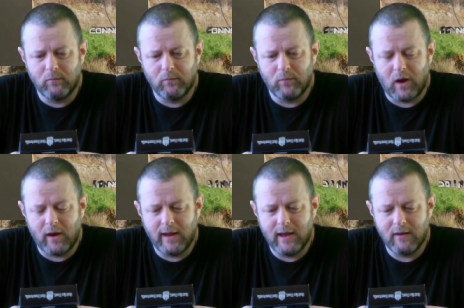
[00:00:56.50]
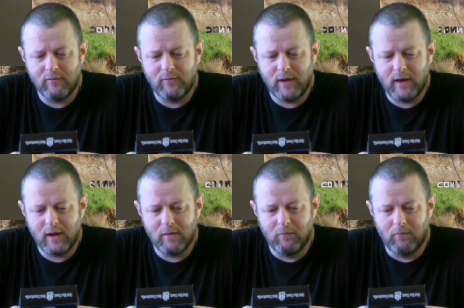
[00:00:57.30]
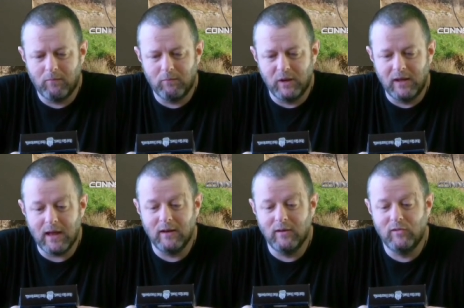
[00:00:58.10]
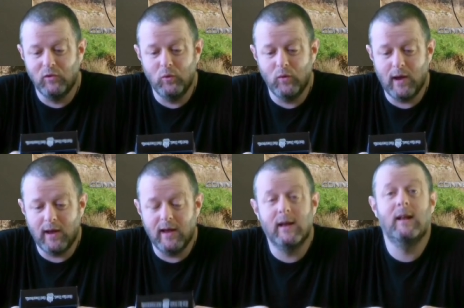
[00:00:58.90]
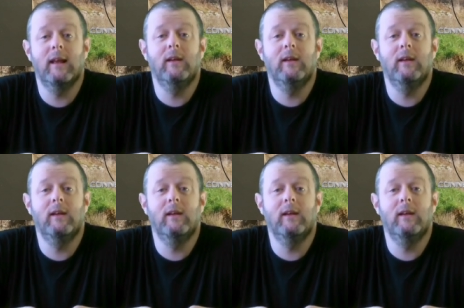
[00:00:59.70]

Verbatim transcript: I have um, been getting into uh, clay